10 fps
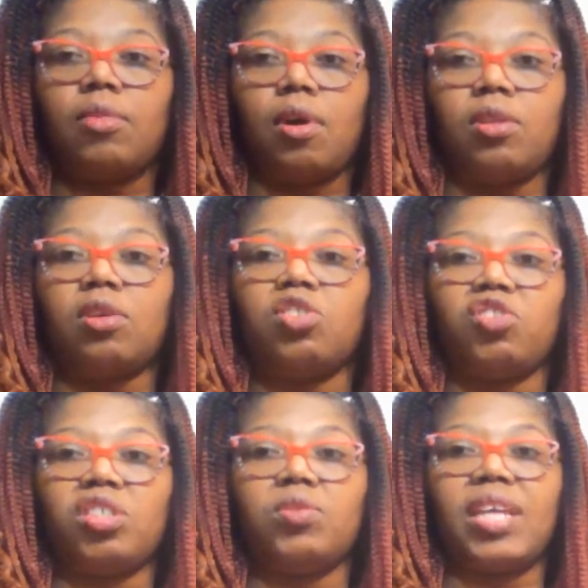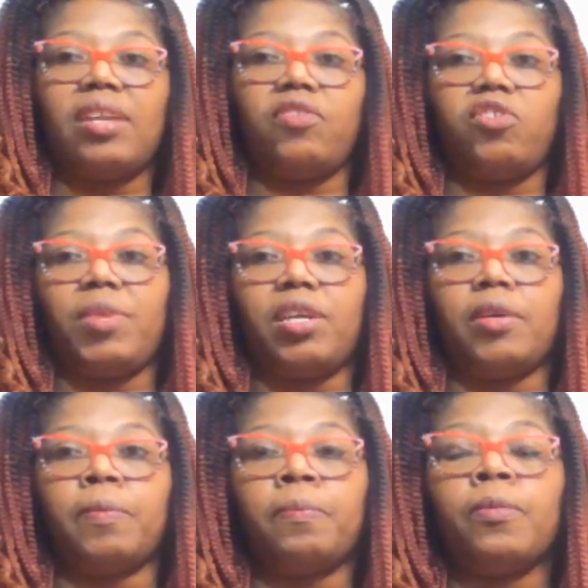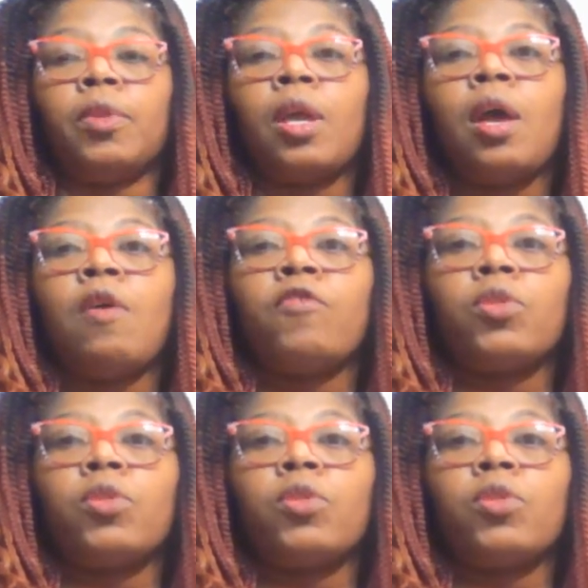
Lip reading: other countries outside of Jamaica, for